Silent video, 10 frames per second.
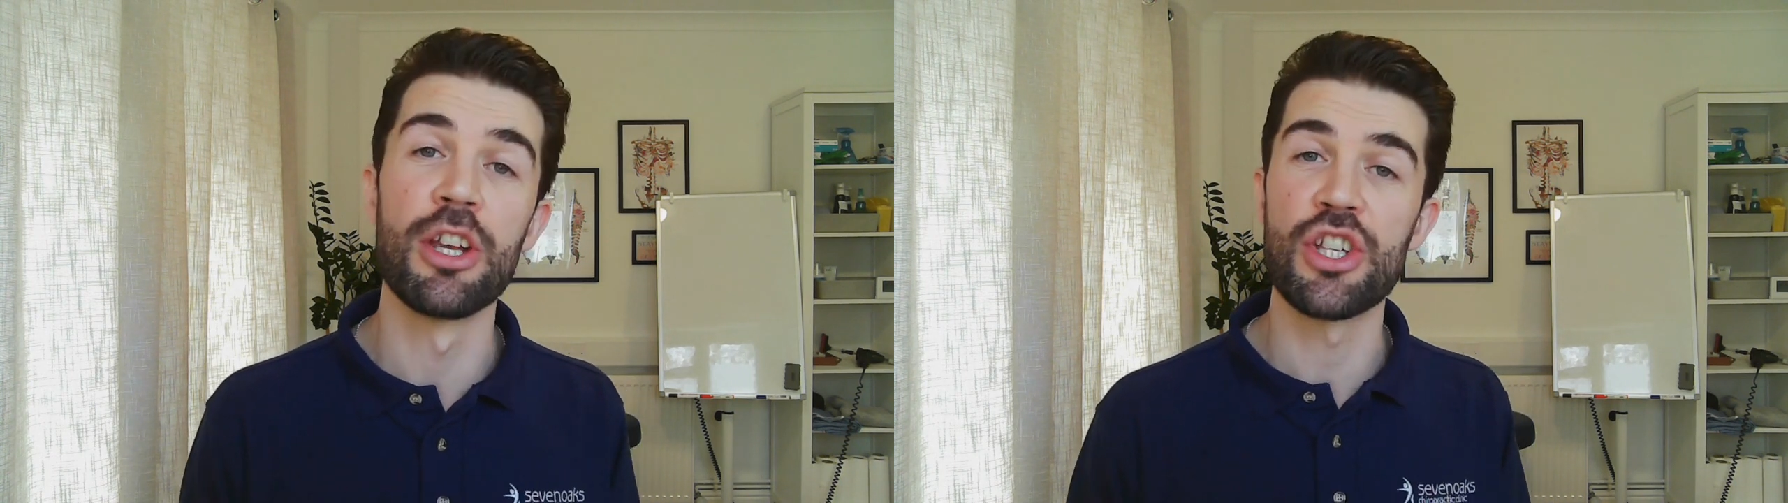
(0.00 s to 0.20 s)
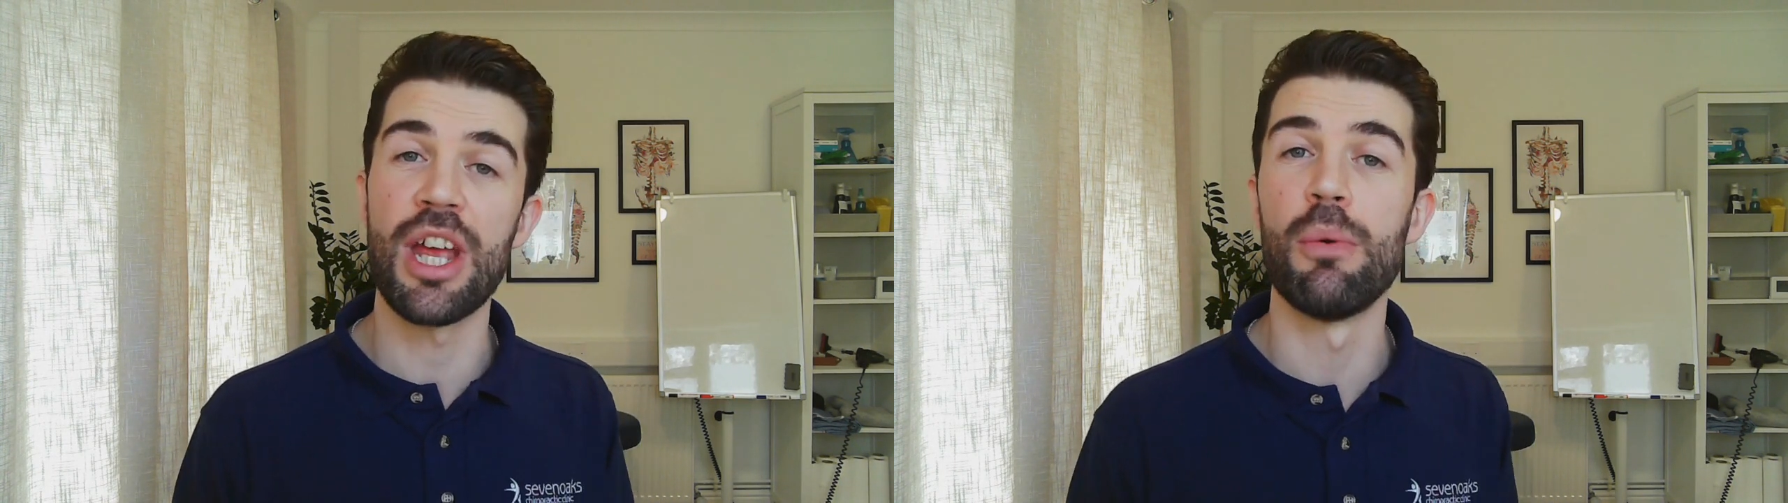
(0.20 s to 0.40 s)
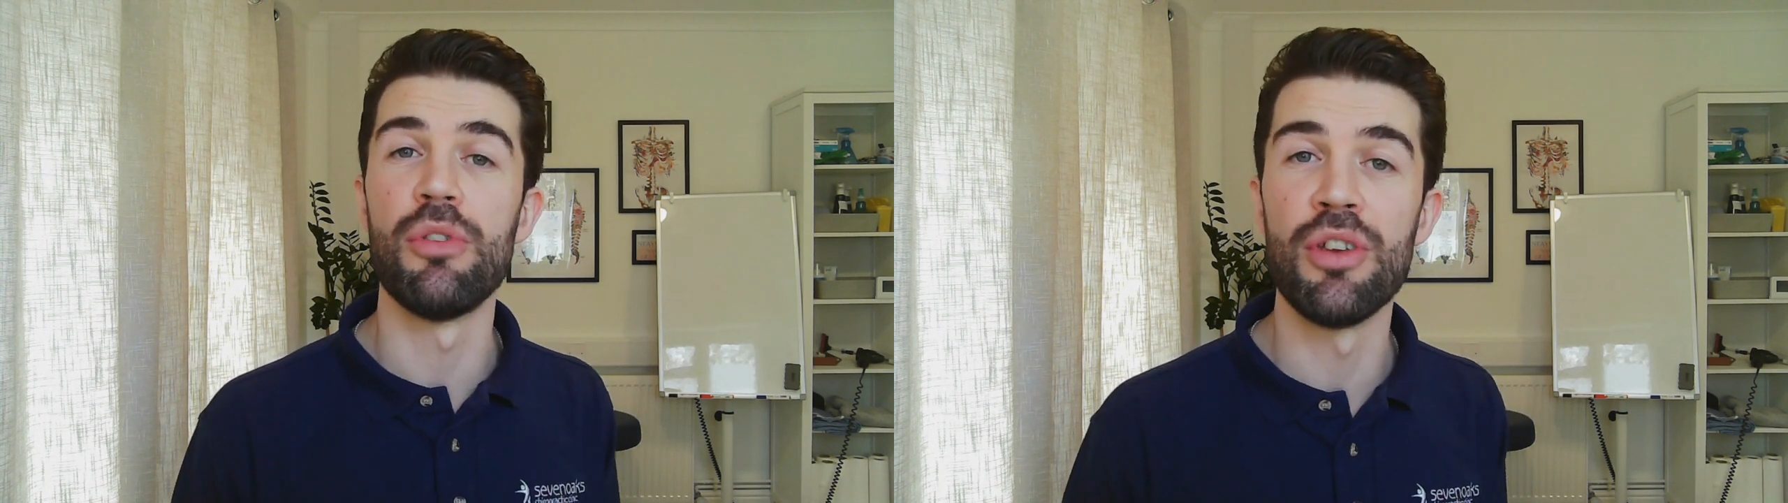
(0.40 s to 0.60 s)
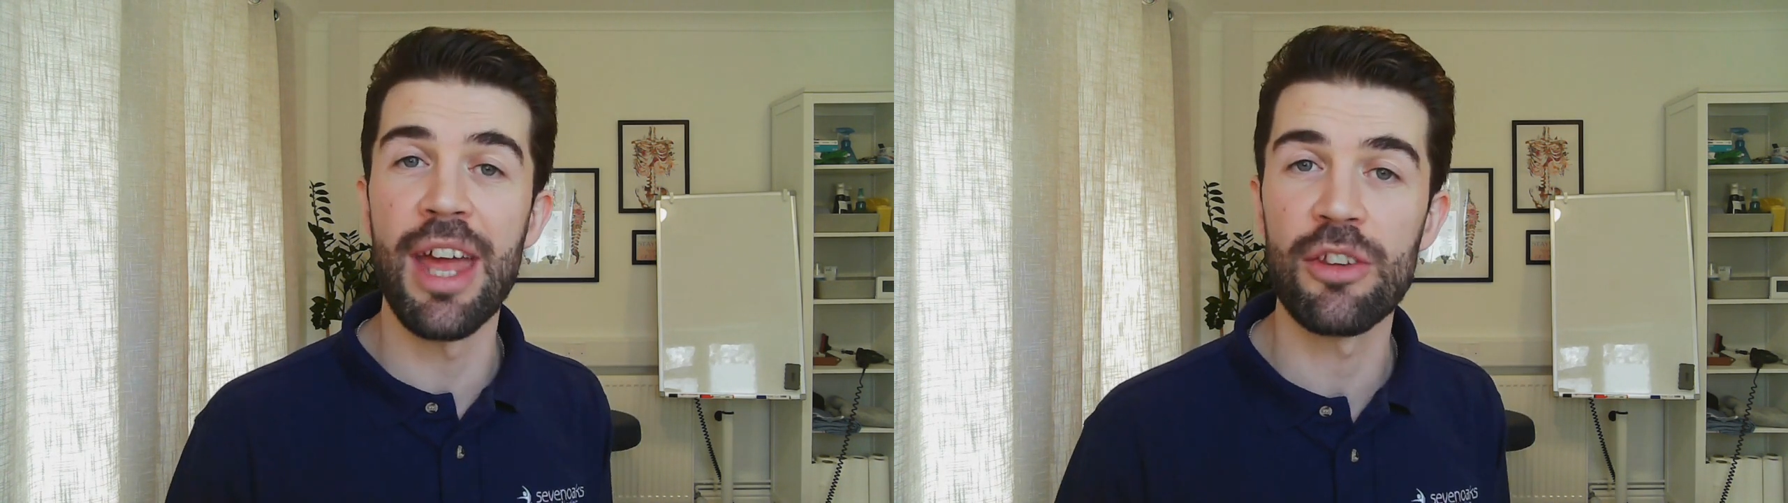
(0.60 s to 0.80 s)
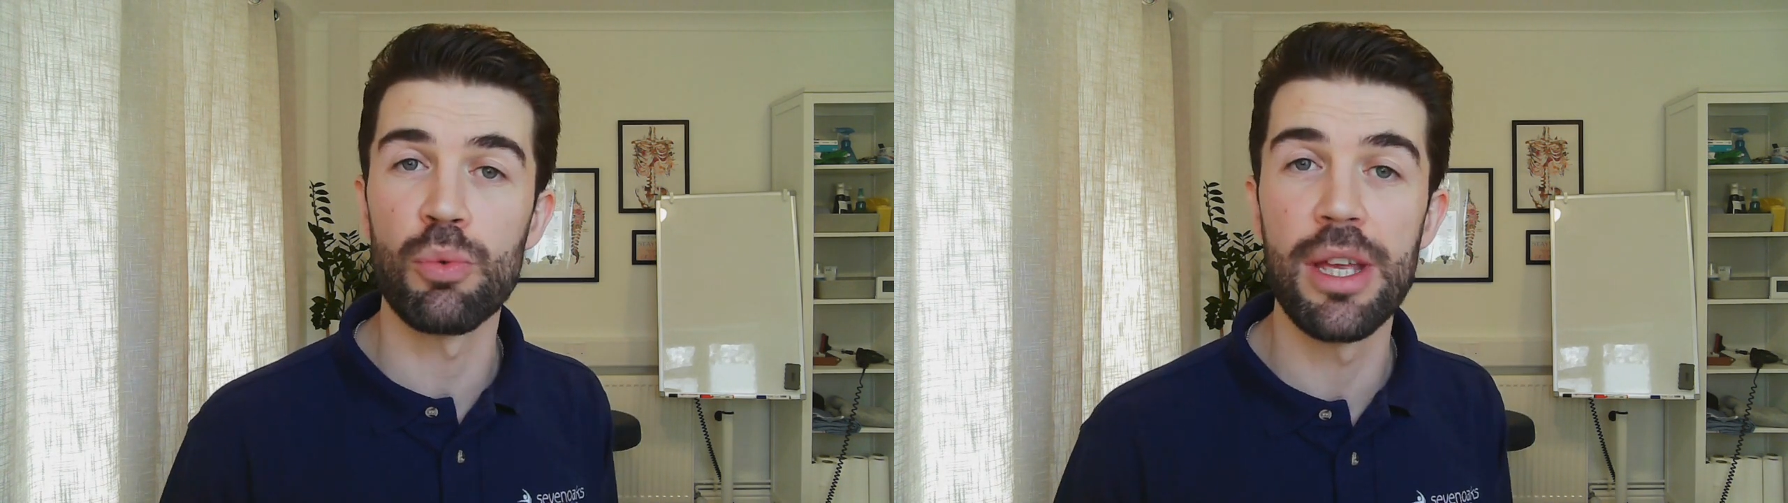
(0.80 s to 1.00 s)
share with you
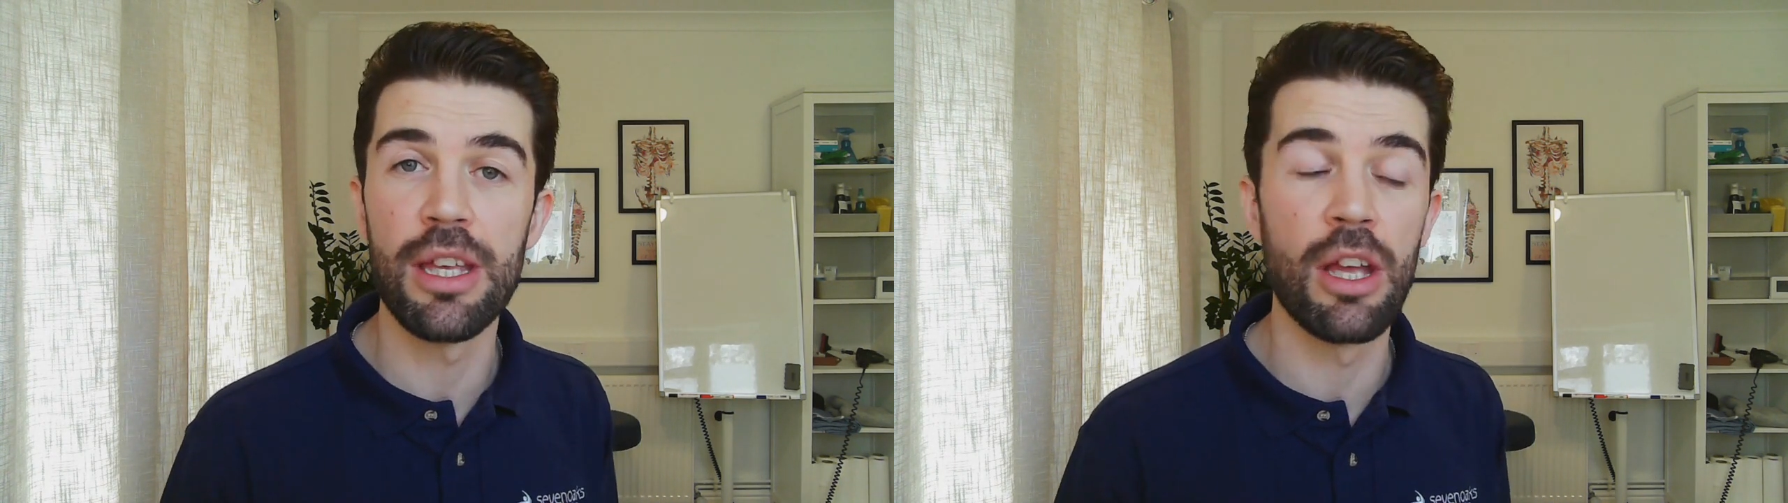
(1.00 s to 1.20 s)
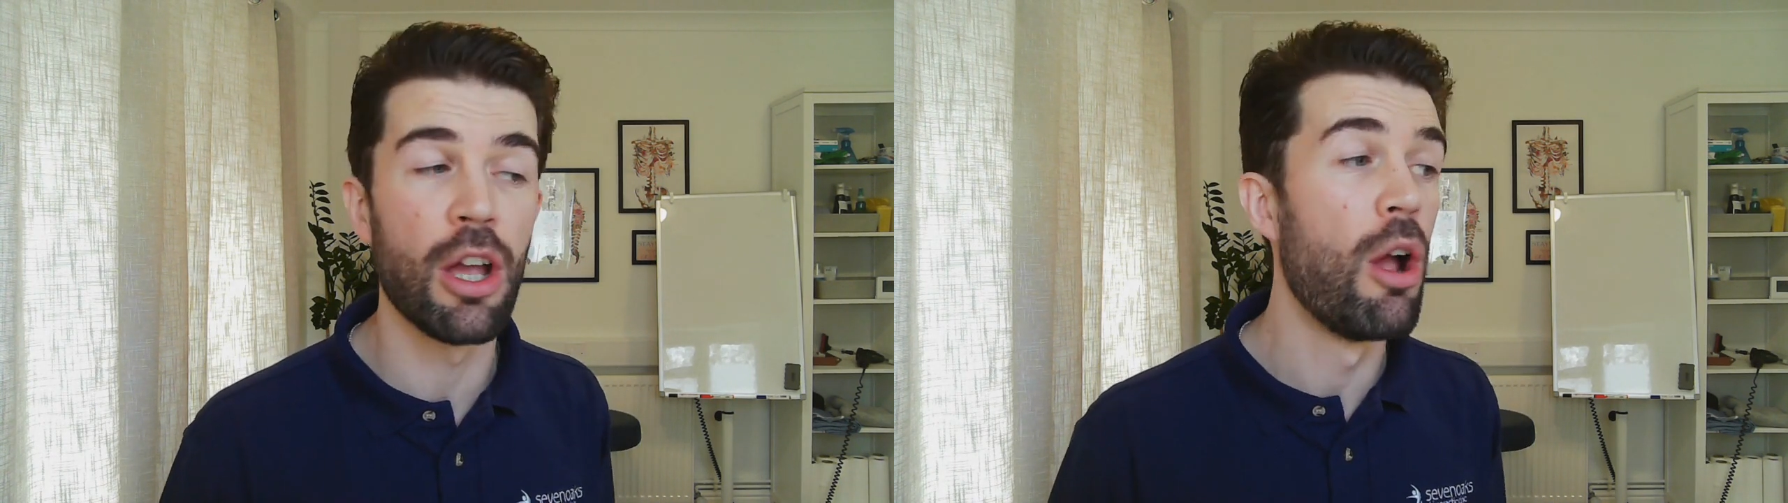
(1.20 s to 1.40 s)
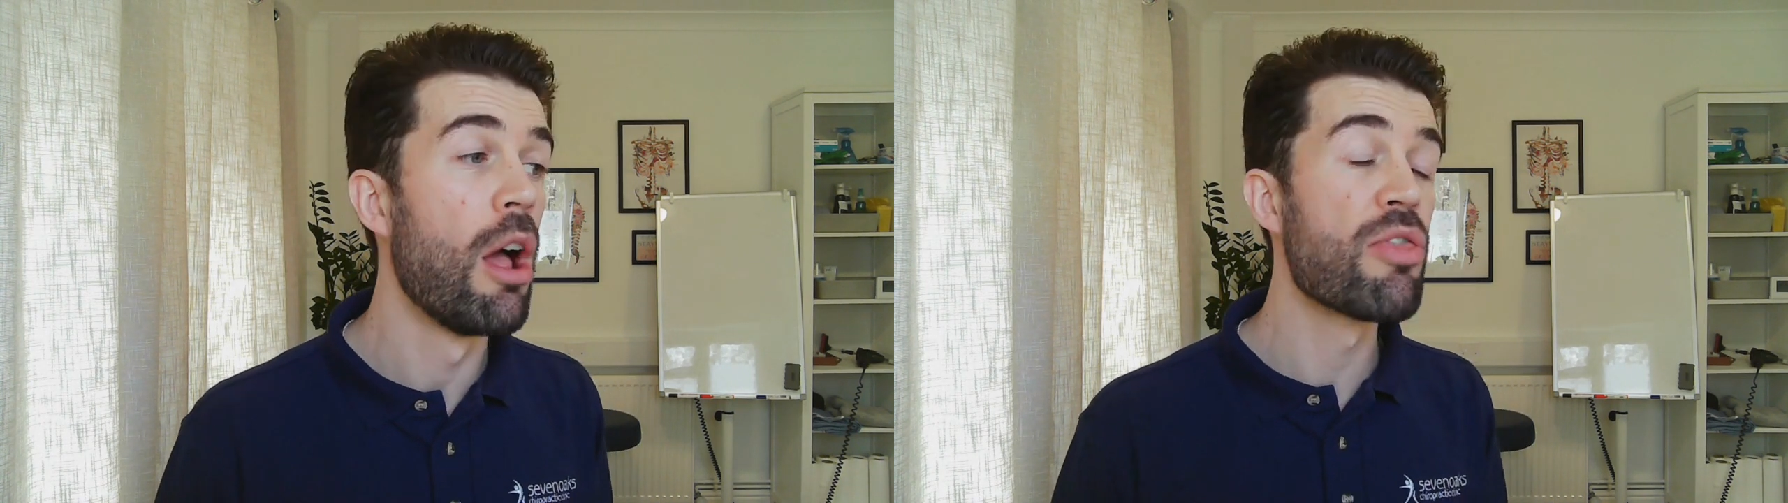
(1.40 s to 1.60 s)
next week and go,